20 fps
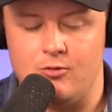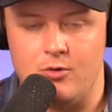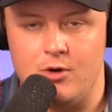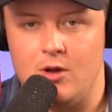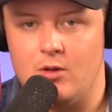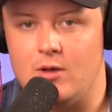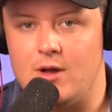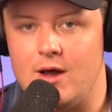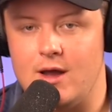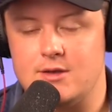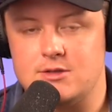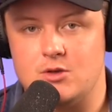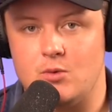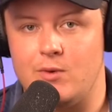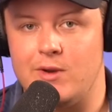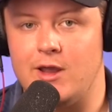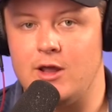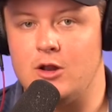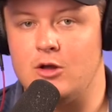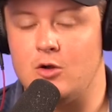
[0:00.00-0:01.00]
realized that we
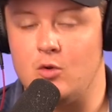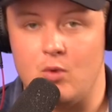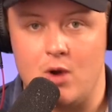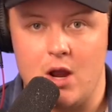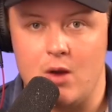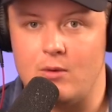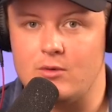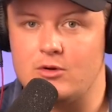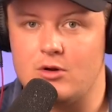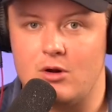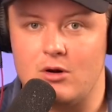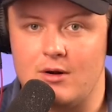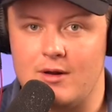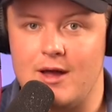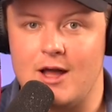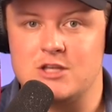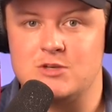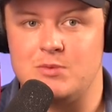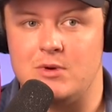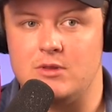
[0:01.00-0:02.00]
get a great return on
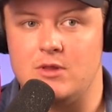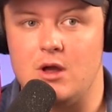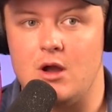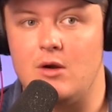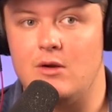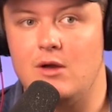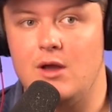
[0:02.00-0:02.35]
ad spend there,